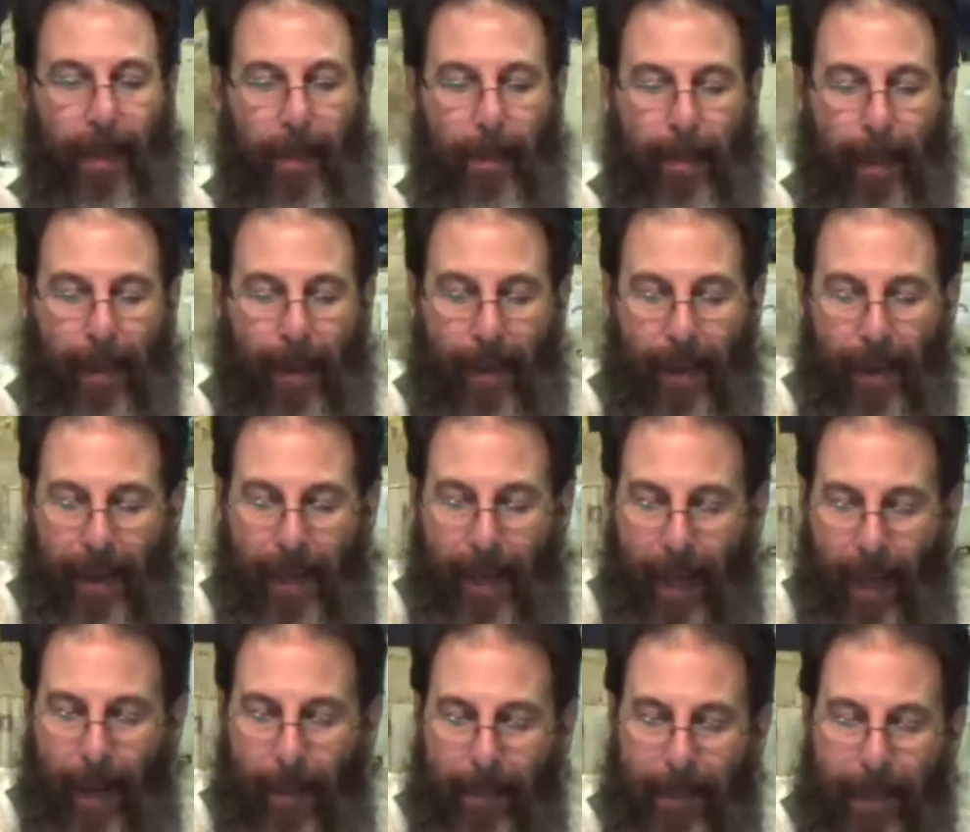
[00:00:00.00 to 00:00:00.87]
burn
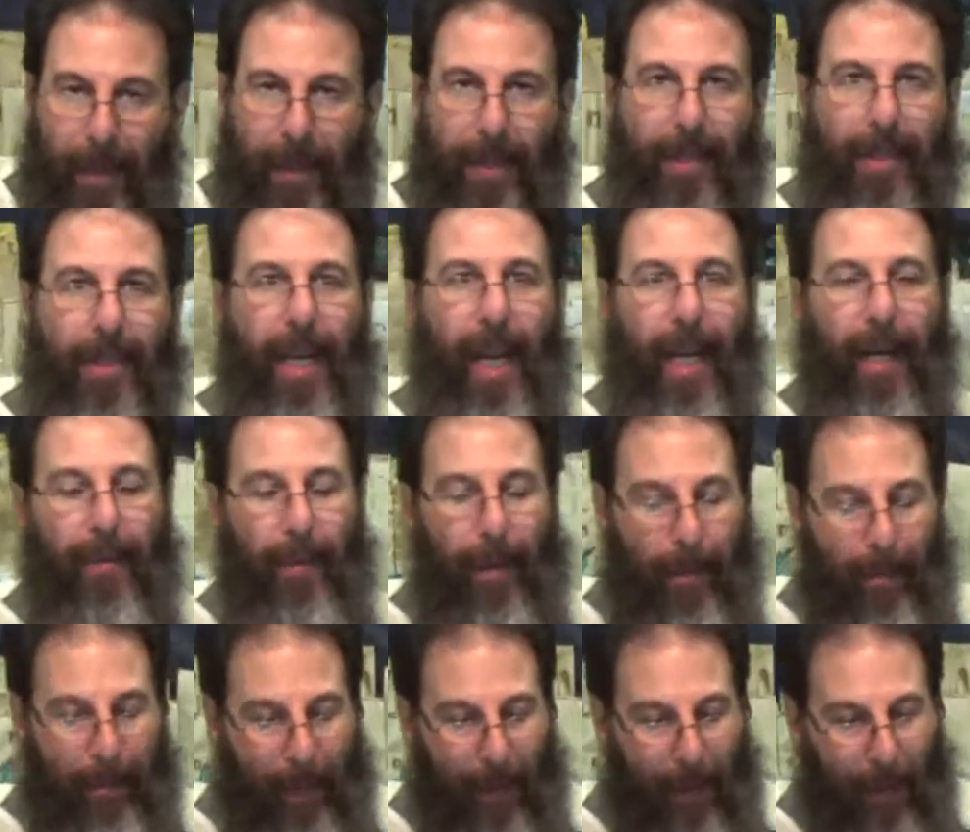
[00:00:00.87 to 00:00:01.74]
up their
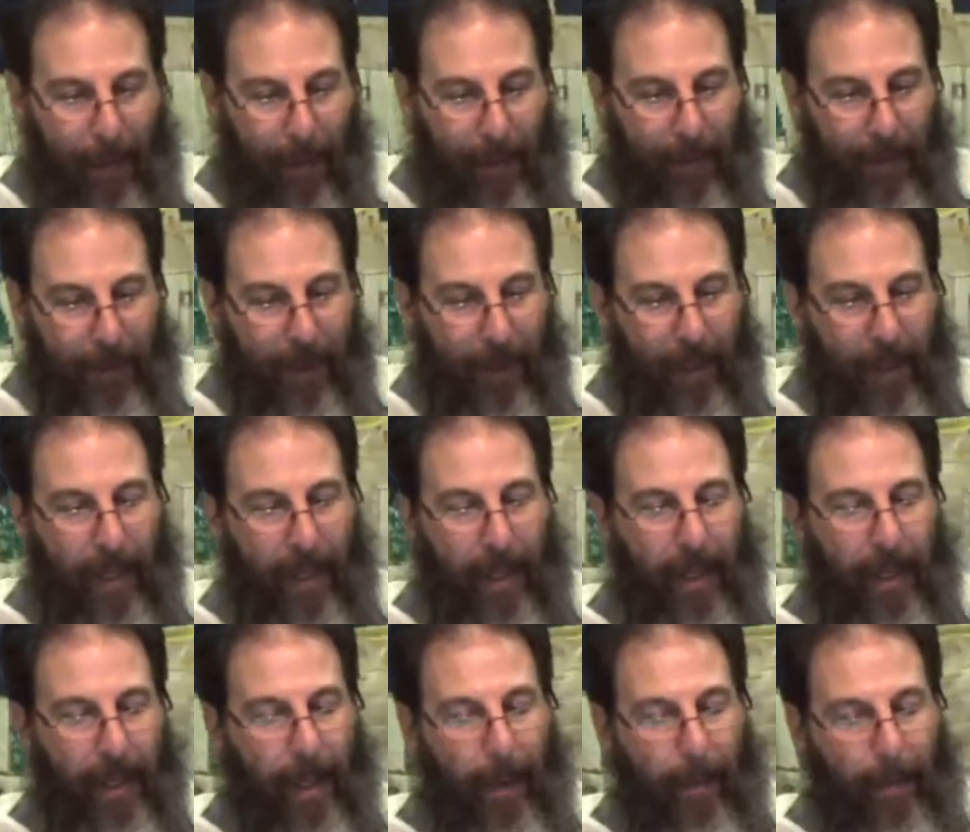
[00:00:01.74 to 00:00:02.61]
sacred poles
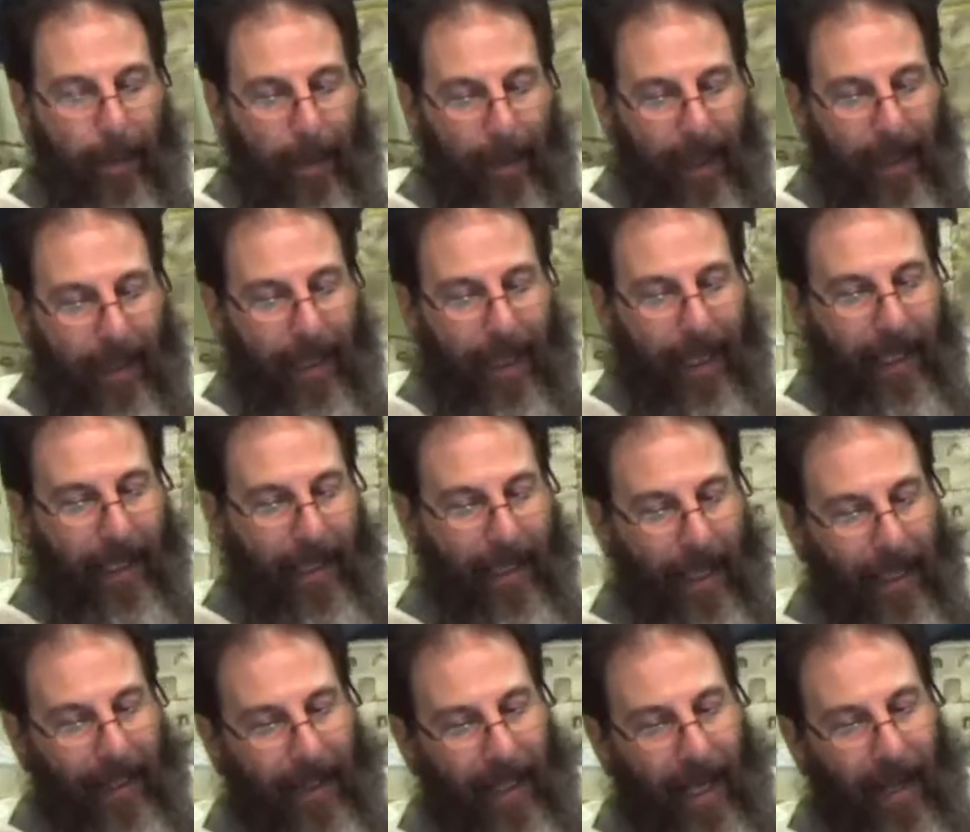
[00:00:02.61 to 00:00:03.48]
completely and
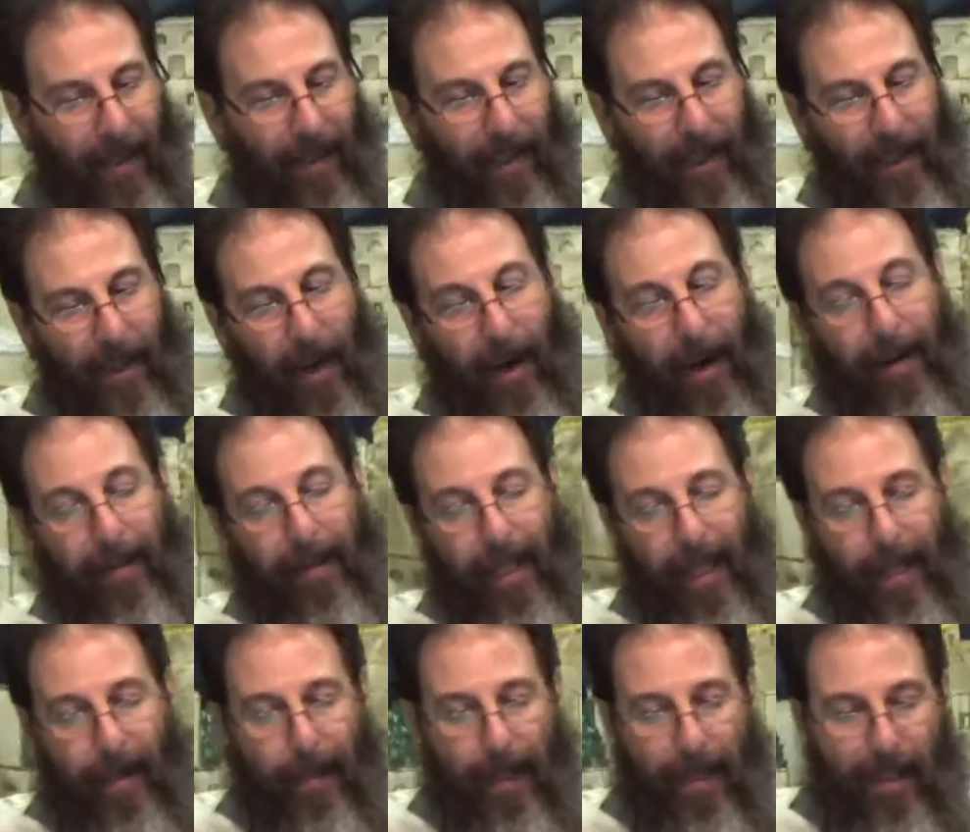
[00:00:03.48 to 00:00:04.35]
cut down the
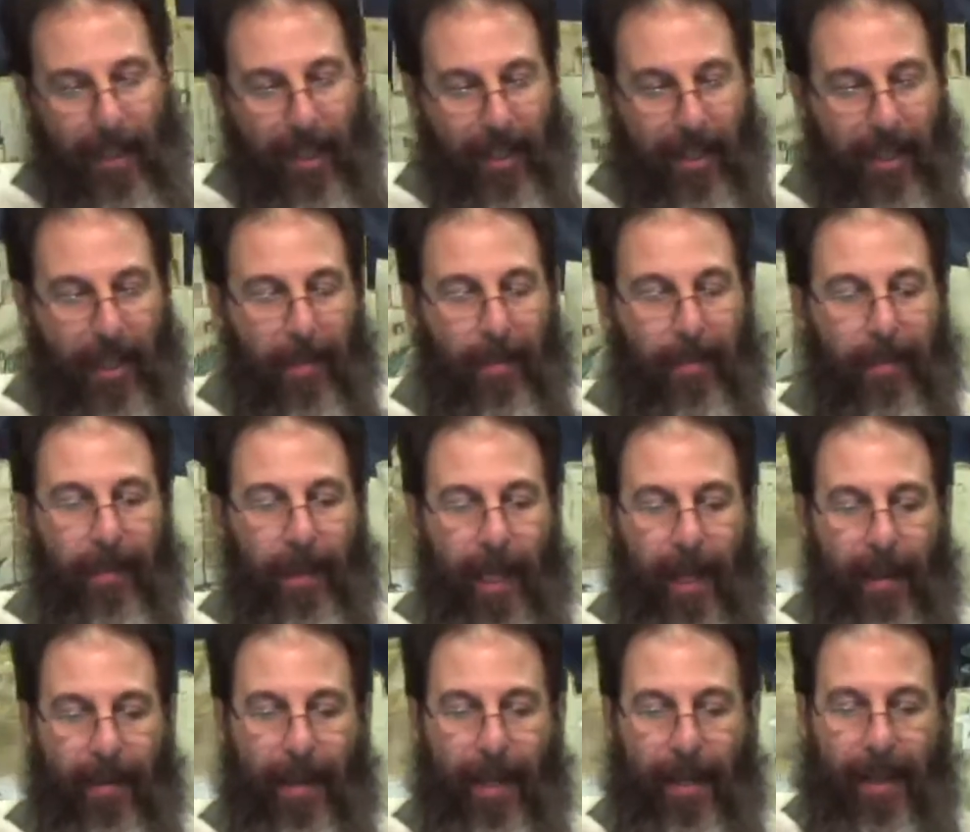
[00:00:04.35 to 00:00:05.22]
carved images
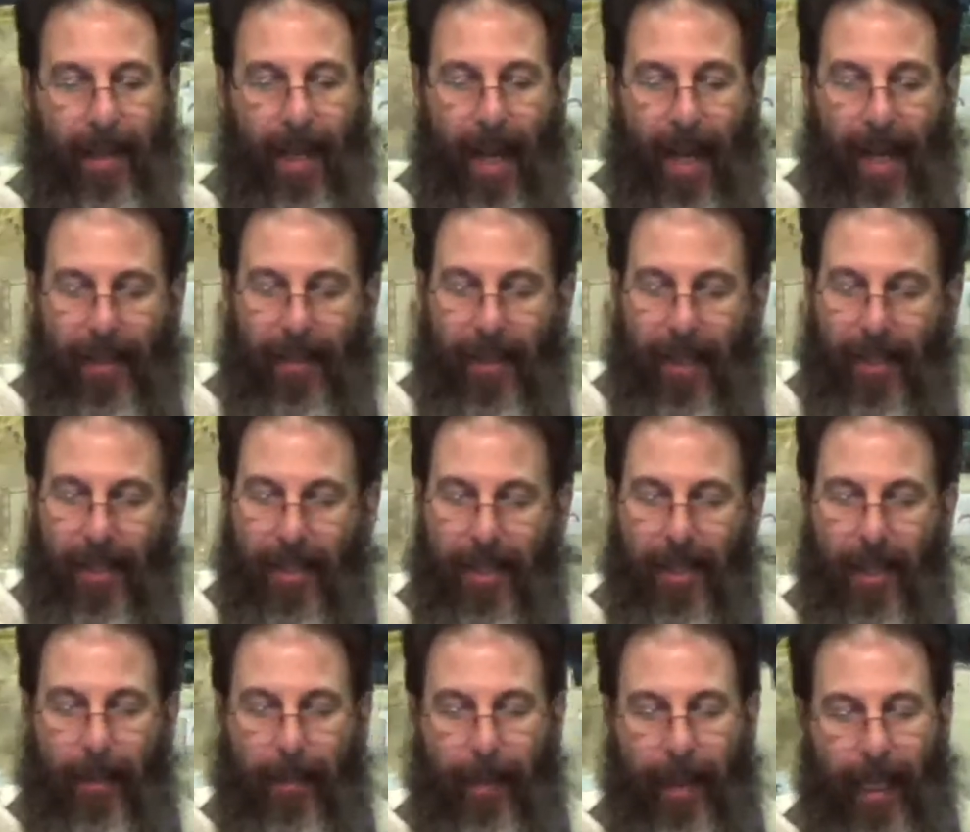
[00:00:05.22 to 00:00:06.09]
of their gods.
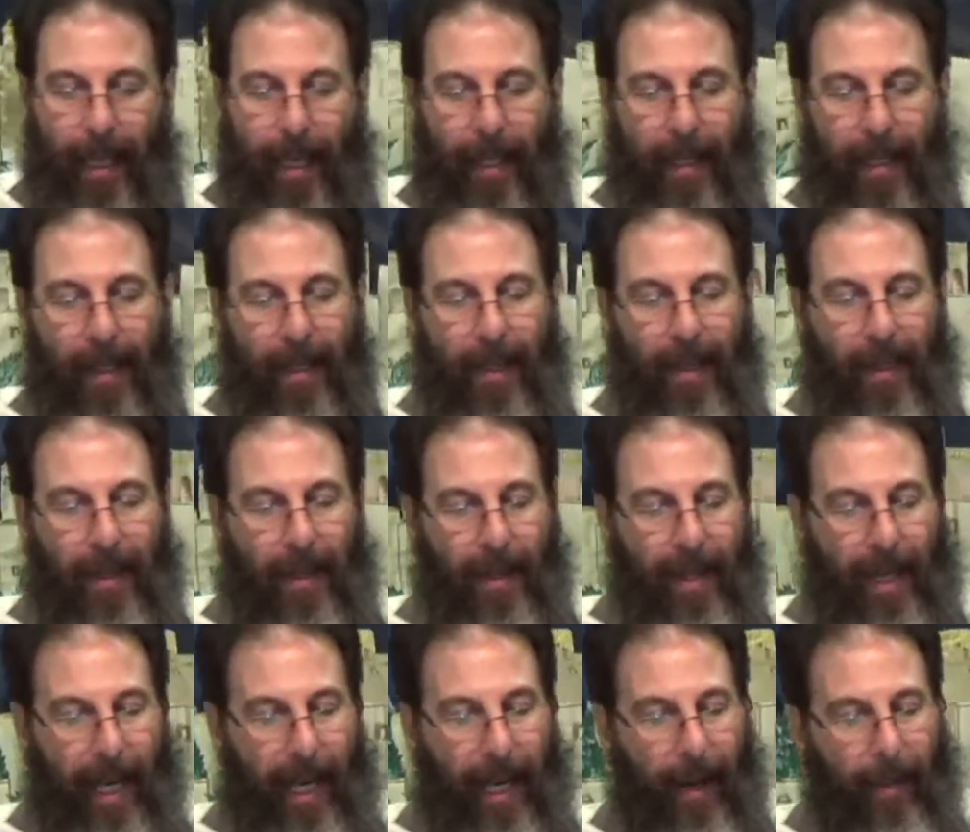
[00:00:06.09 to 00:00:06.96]
Exterminate their
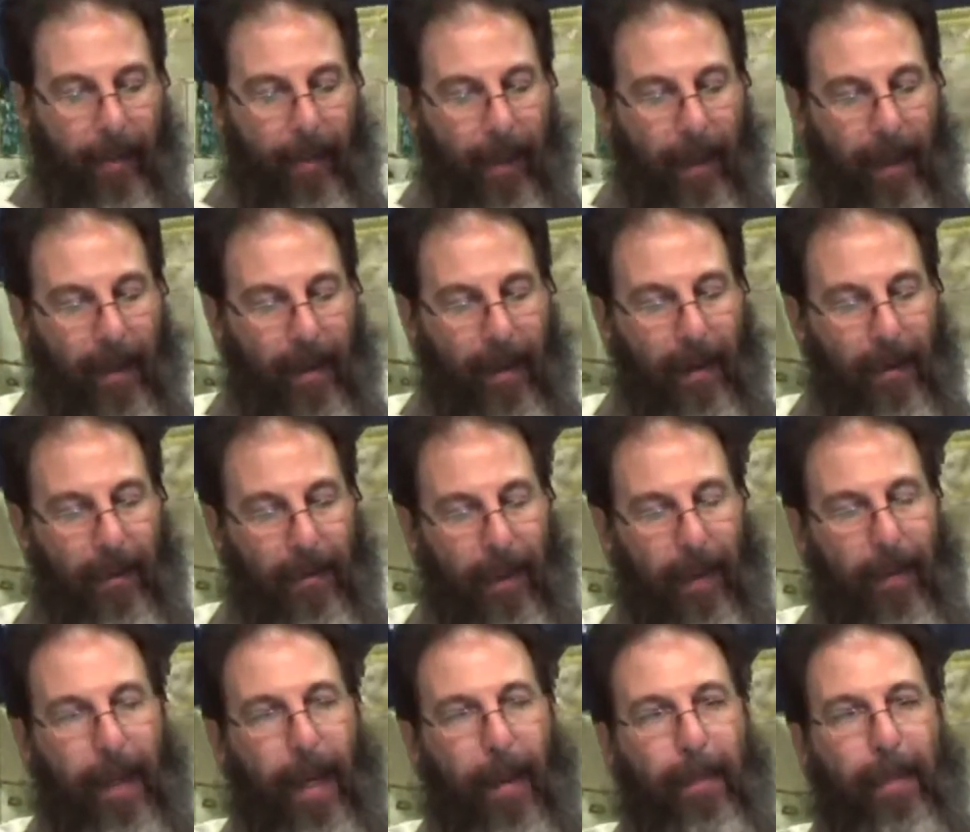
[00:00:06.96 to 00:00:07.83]
name
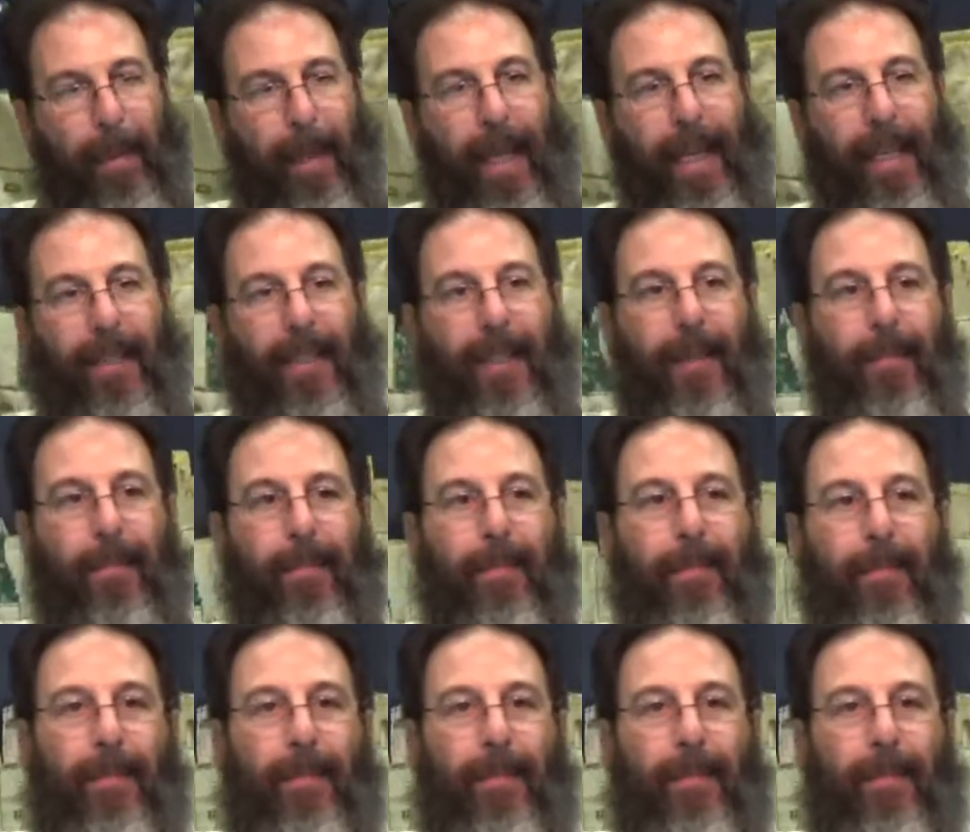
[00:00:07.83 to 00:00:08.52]
from that place.